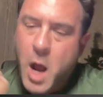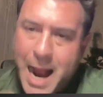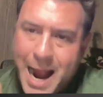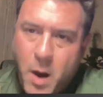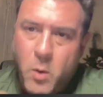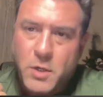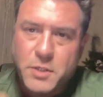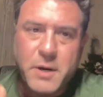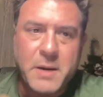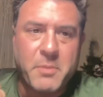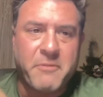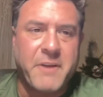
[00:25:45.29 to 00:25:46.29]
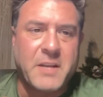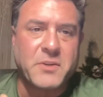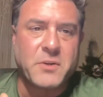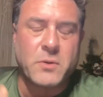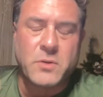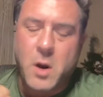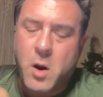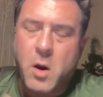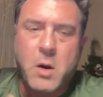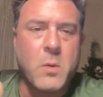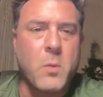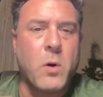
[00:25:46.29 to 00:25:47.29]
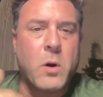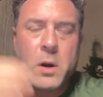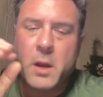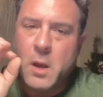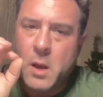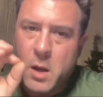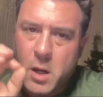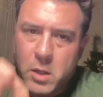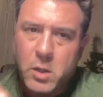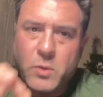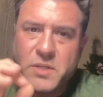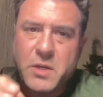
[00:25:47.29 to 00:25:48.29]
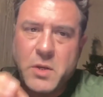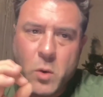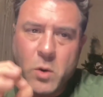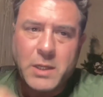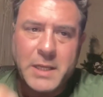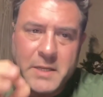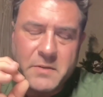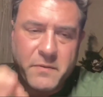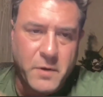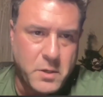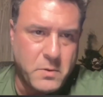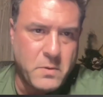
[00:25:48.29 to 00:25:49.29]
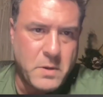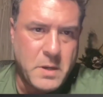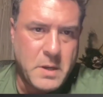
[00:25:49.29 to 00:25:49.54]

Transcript: Our trained professionals are hard at work closing your leads for you.